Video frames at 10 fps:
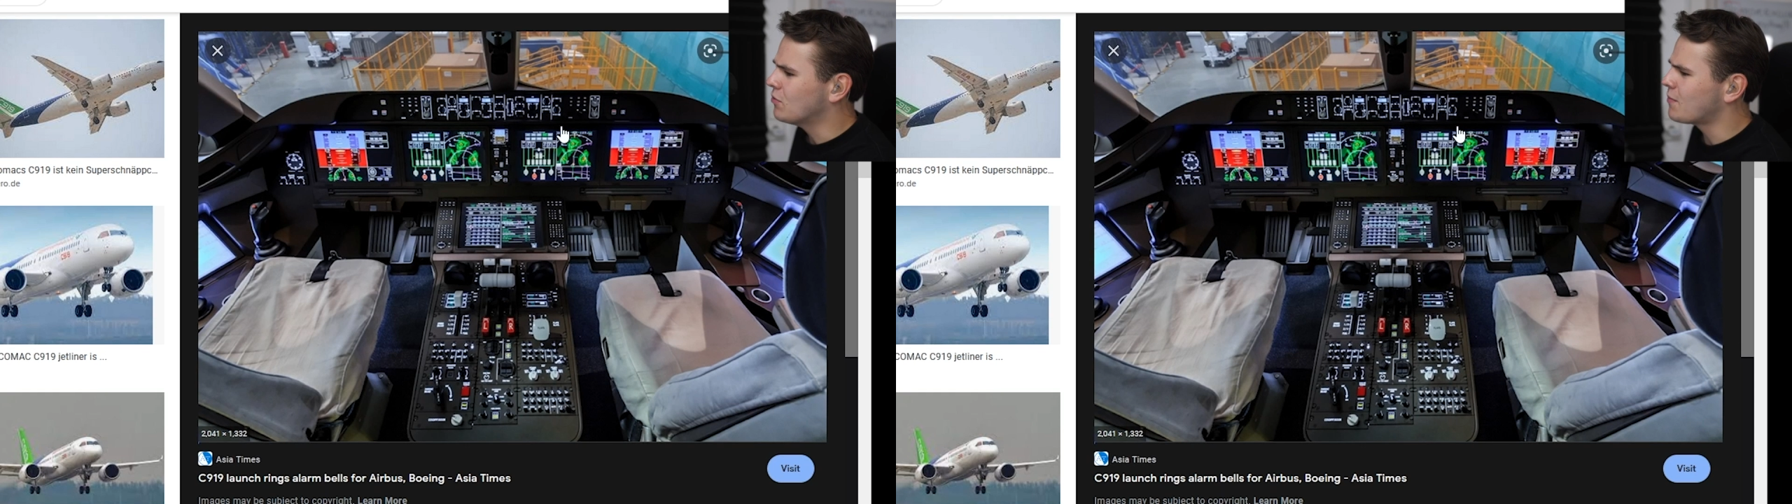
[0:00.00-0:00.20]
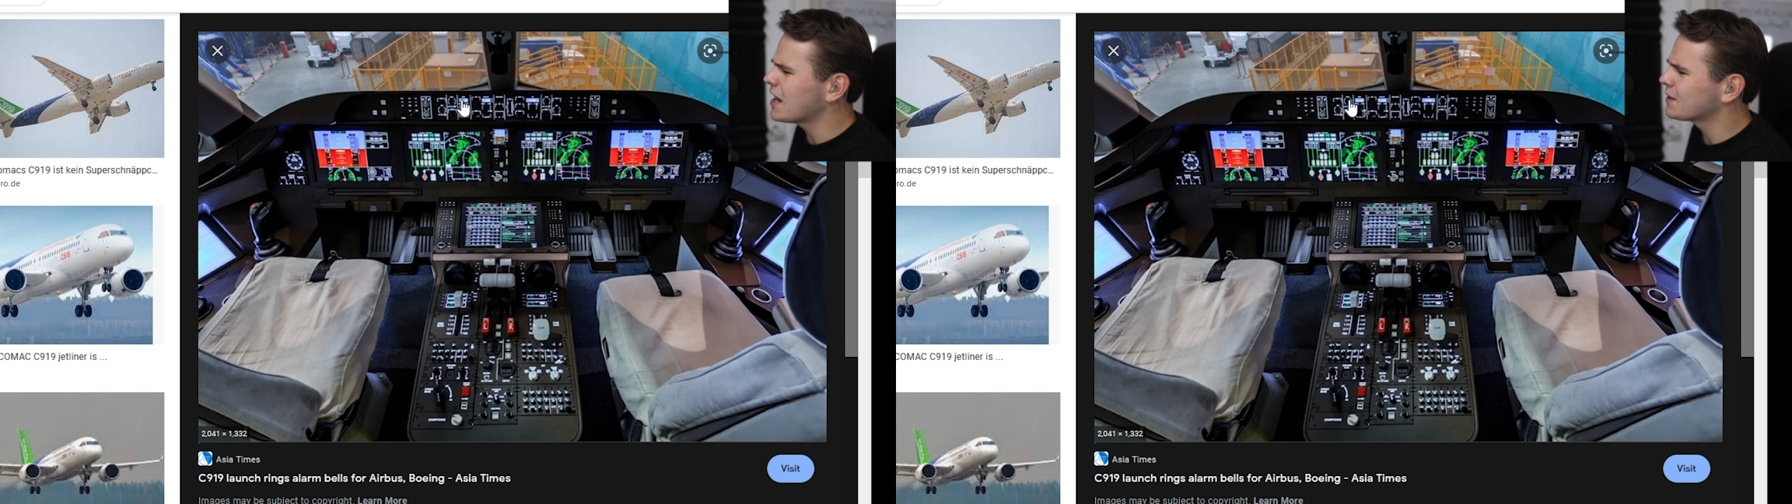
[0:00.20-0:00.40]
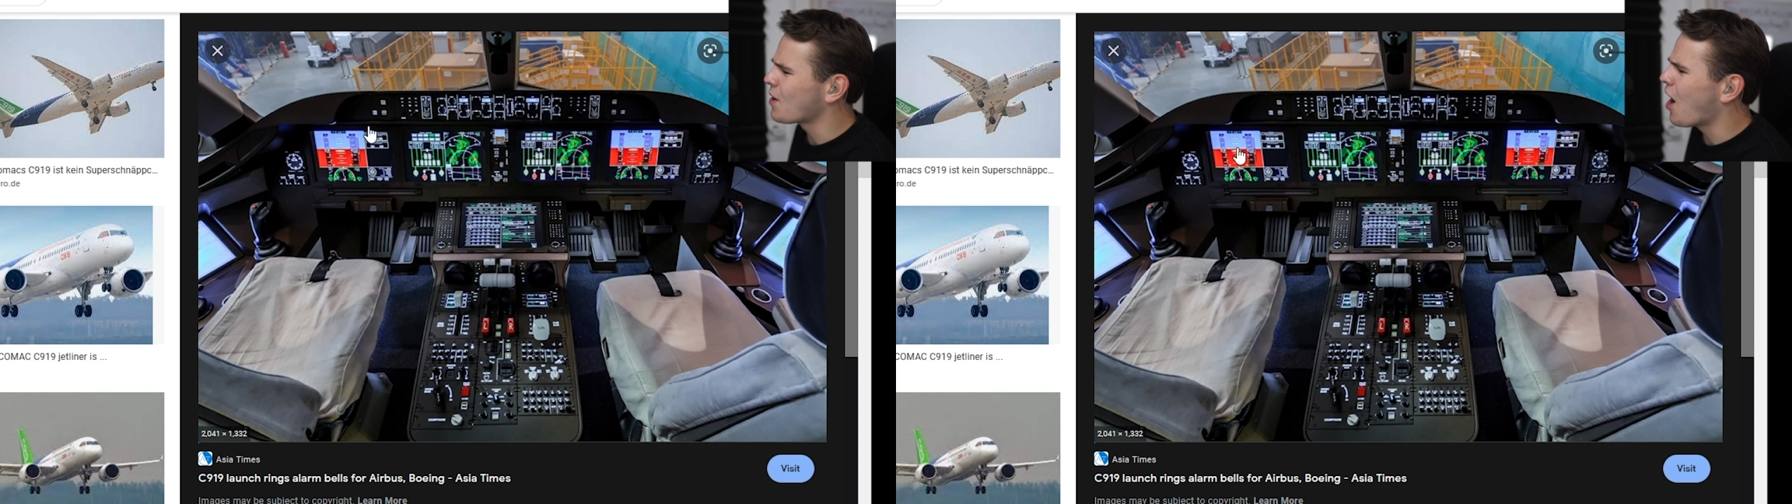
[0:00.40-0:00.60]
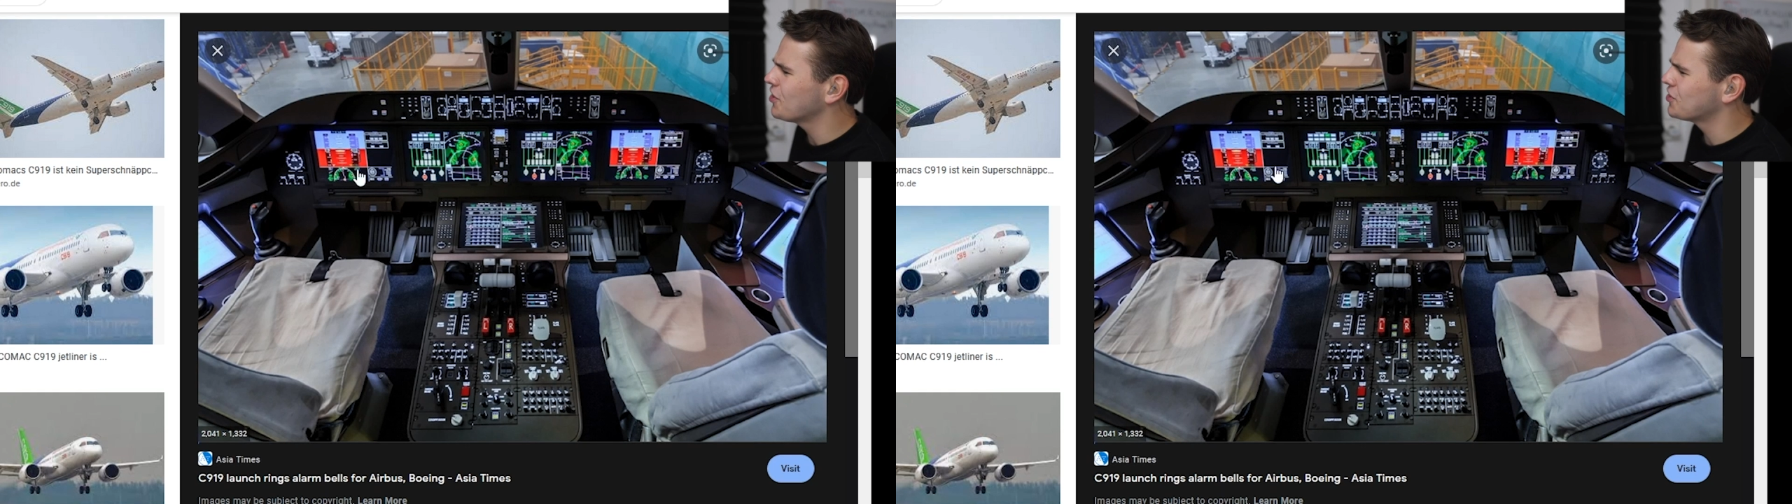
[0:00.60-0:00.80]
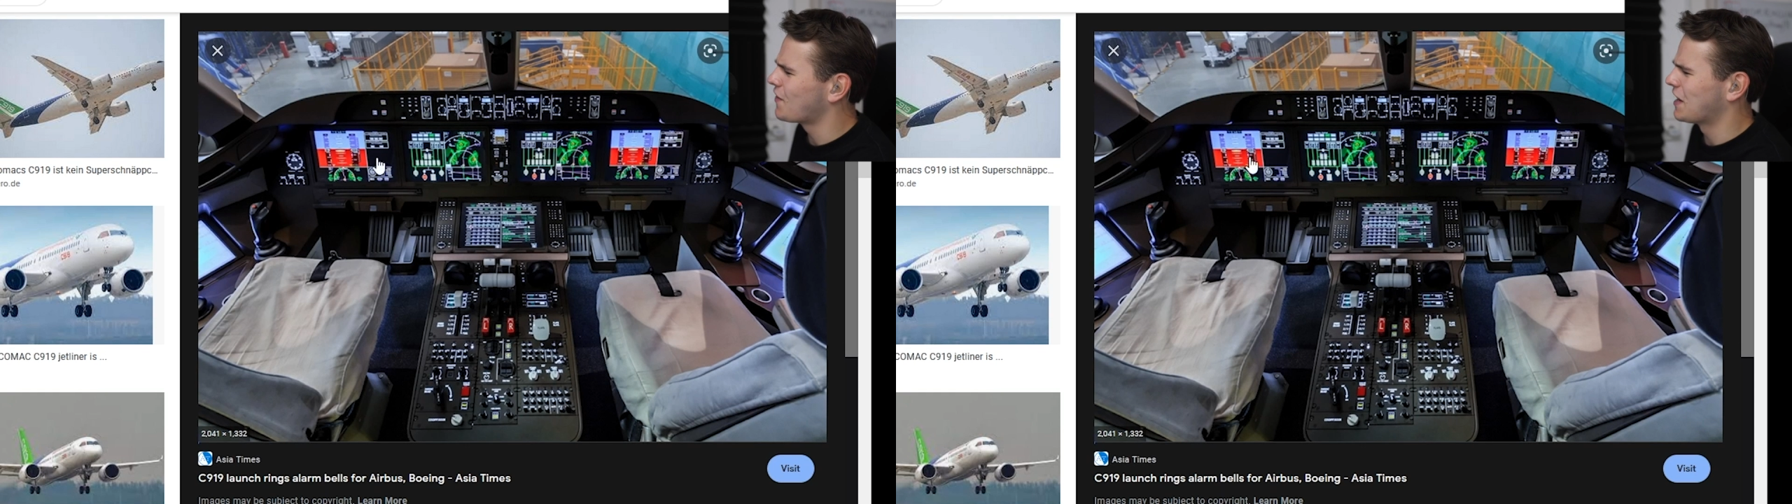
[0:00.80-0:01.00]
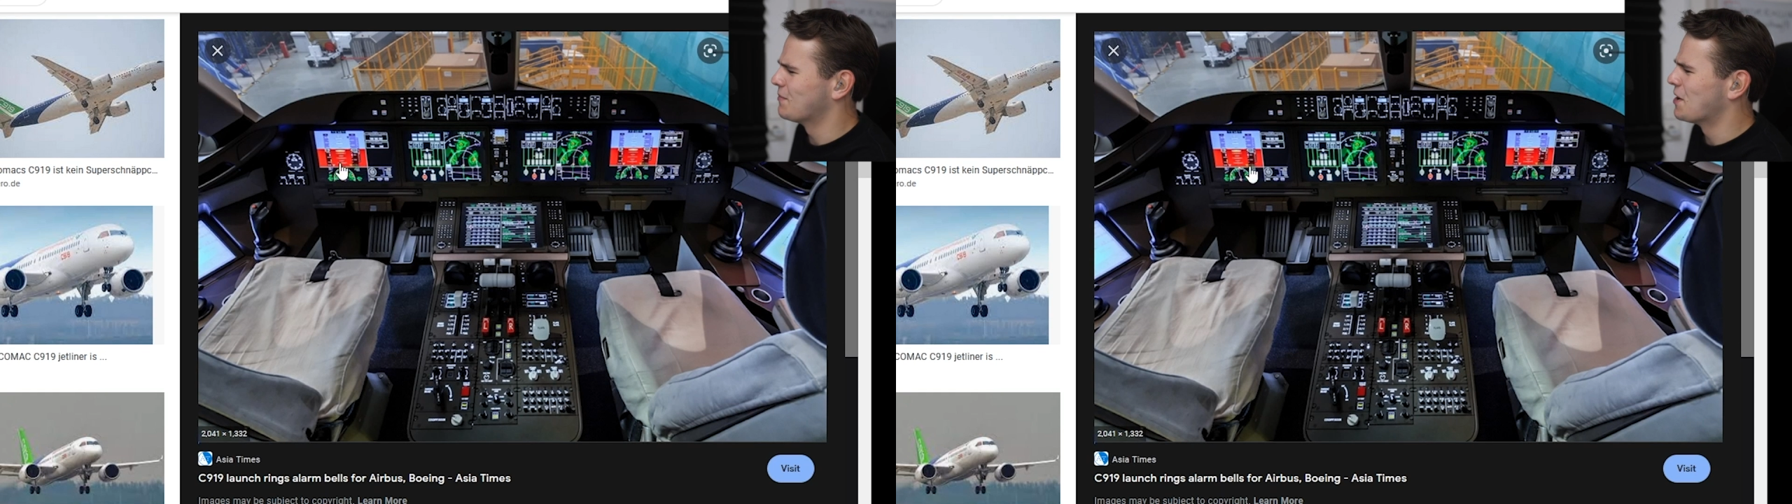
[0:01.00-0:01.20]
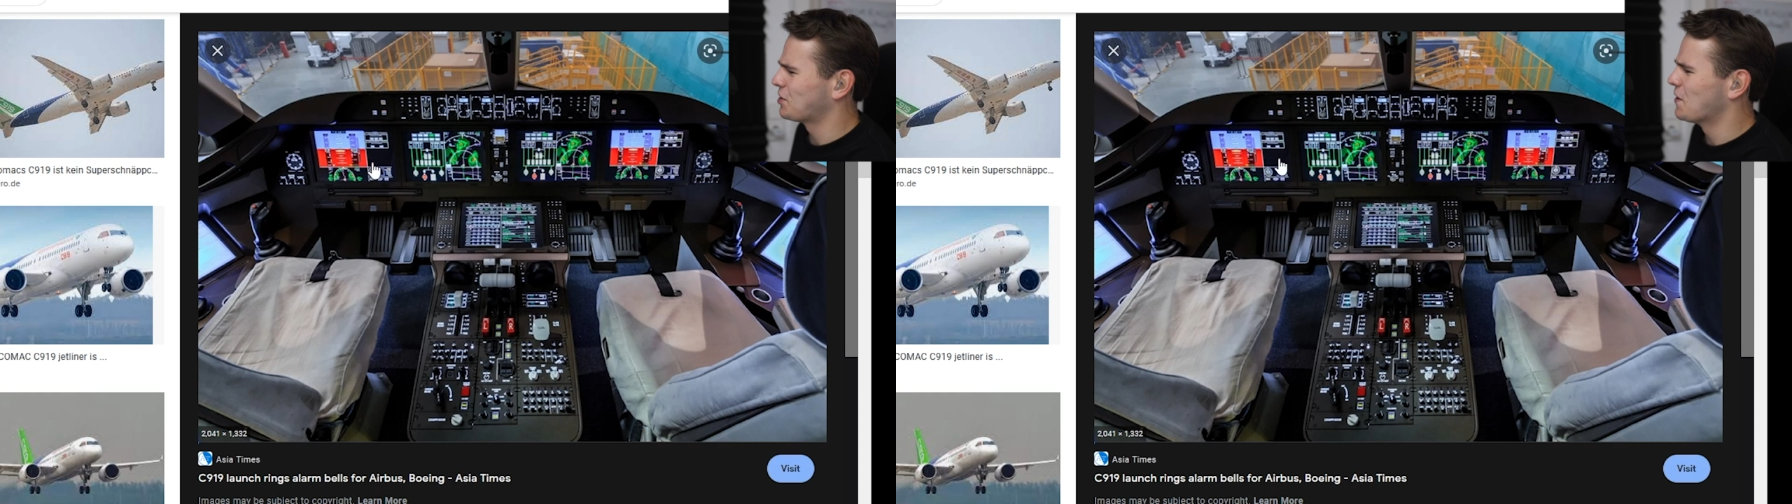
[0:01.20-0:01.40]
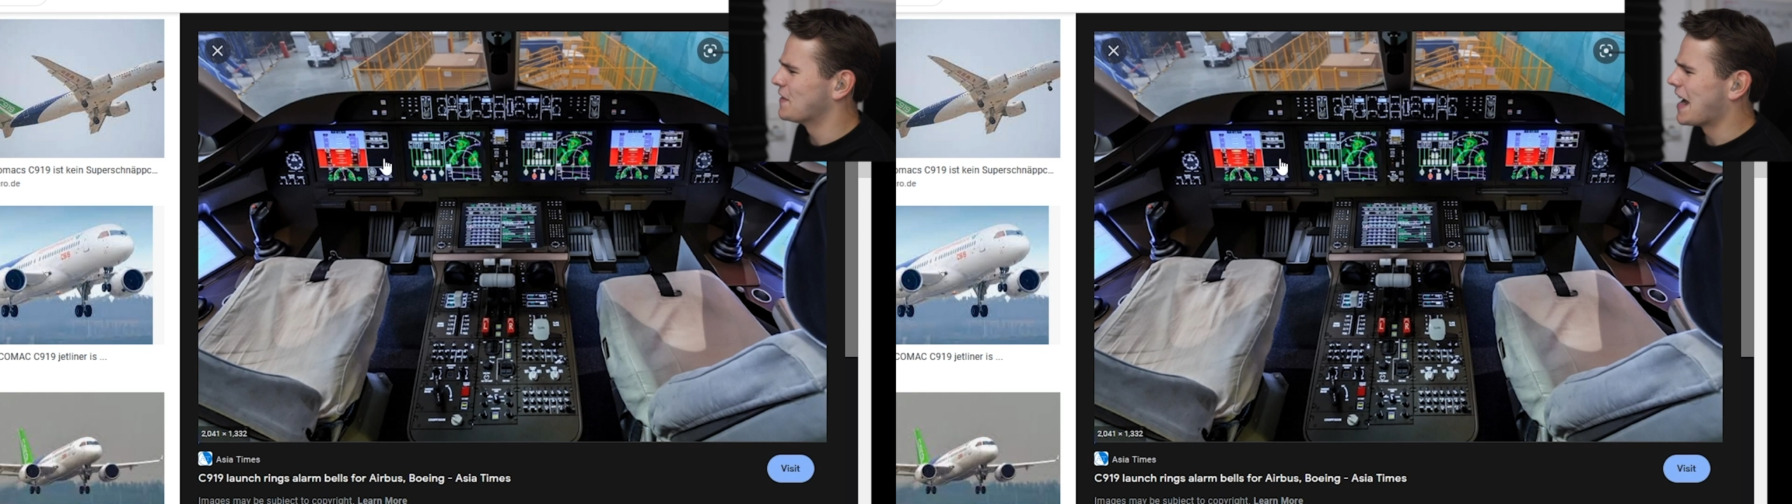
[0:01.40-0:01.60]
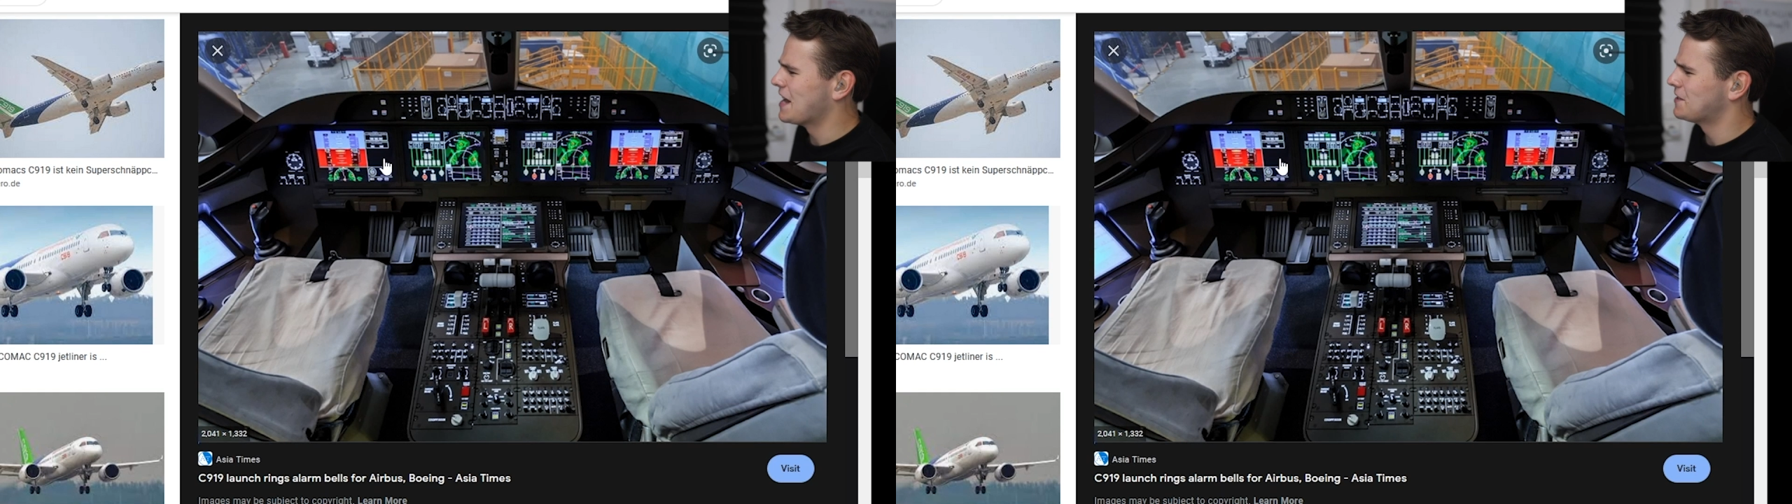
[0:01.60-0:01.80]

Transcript: Reminds me also very much of the